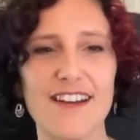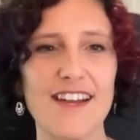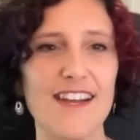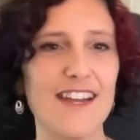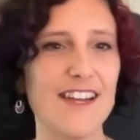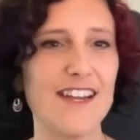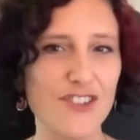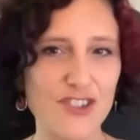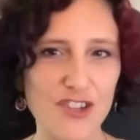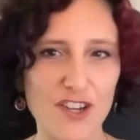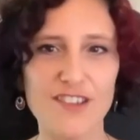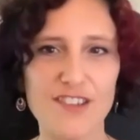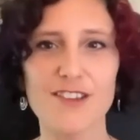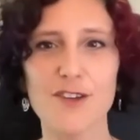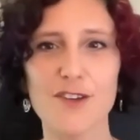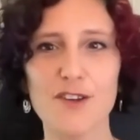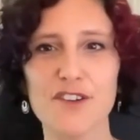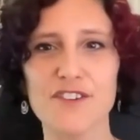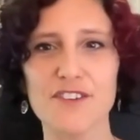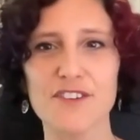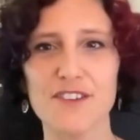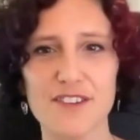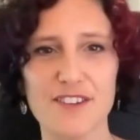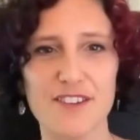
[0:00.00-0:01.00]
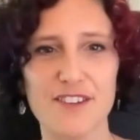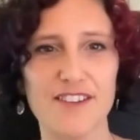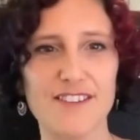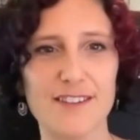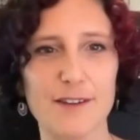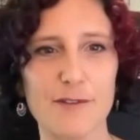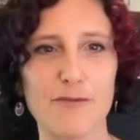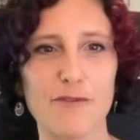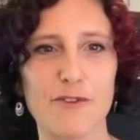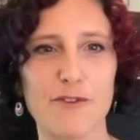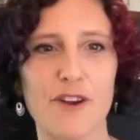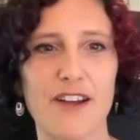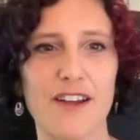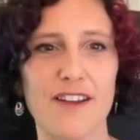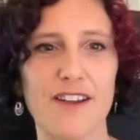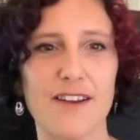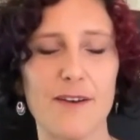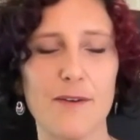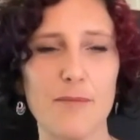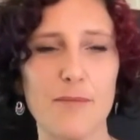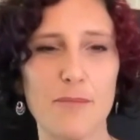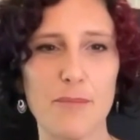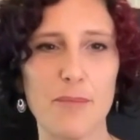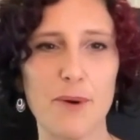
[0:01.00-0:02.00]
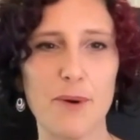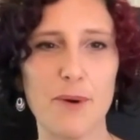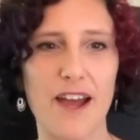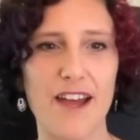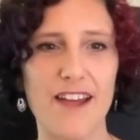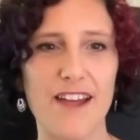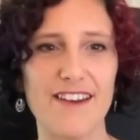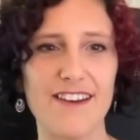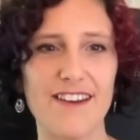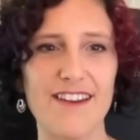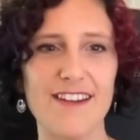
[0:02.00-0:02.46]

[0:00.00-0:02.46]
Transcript: it just looks a little different but